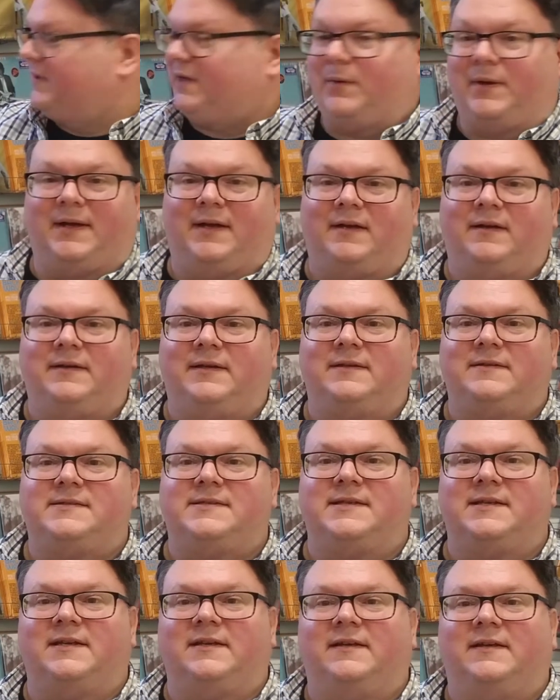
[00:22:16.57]
well, you
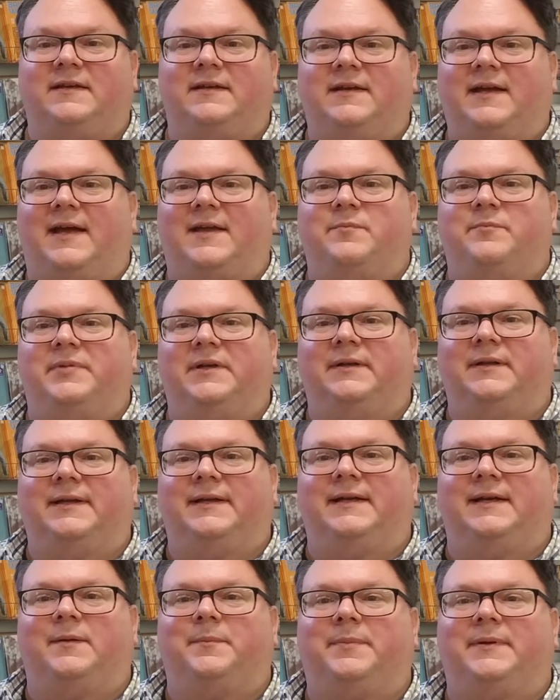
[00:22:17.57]
see, you had
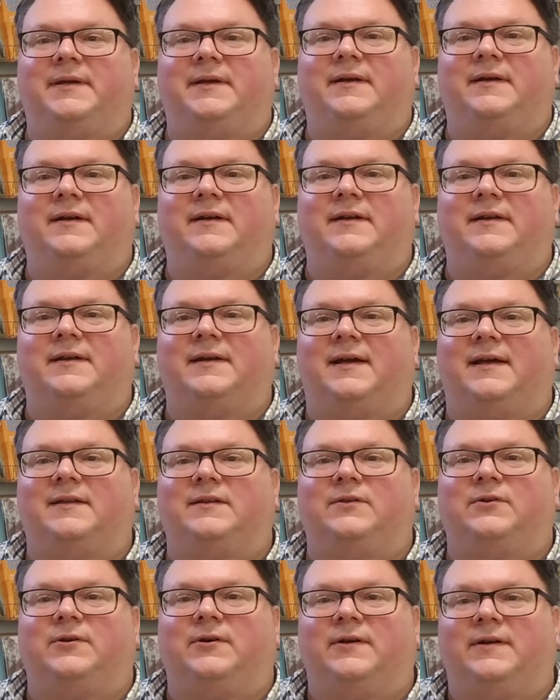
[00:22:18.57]
Billy up here, you got
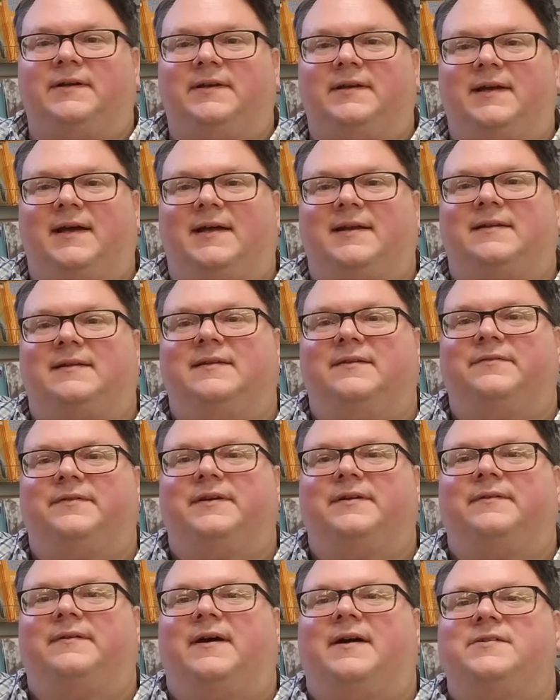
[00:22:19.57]
Lorde, you got Olivia
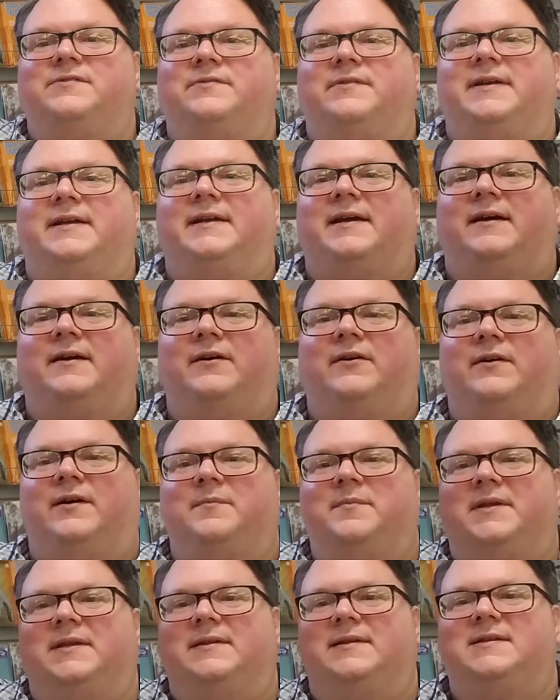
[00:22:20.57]
Rodrigo. I
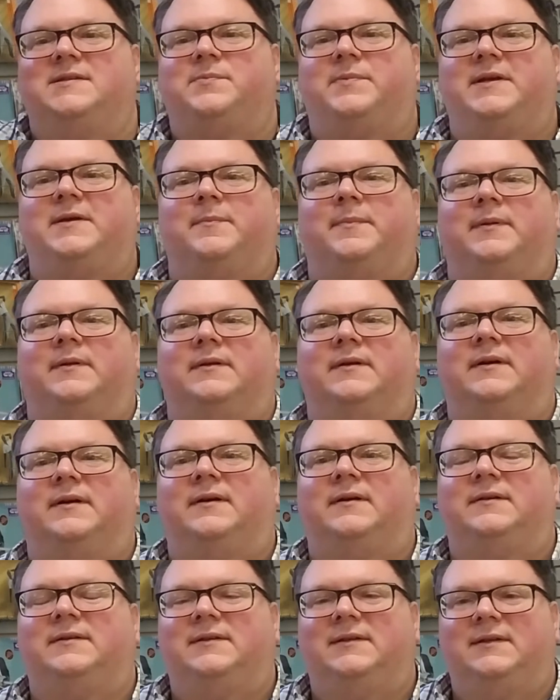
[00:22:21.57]
mean, these people
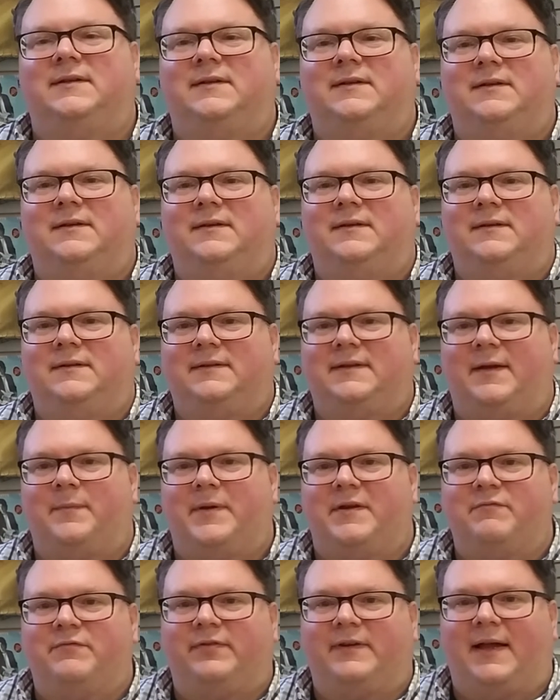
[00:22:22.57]
are, they've
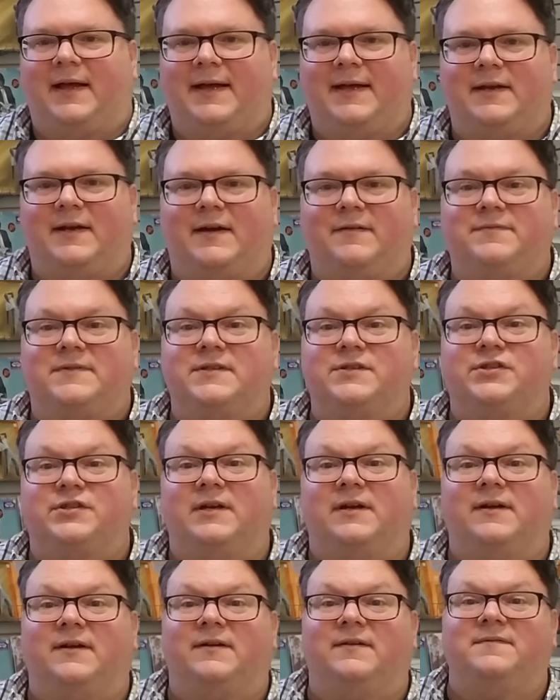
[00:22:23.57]
been flying off the
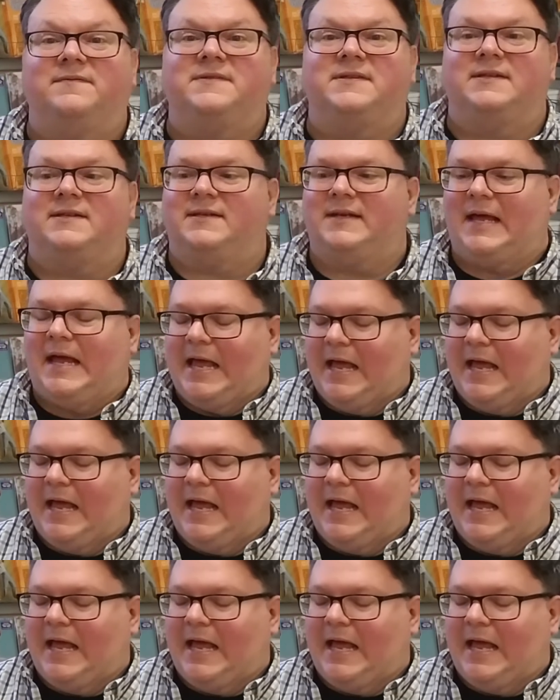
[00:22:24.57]
shelves. And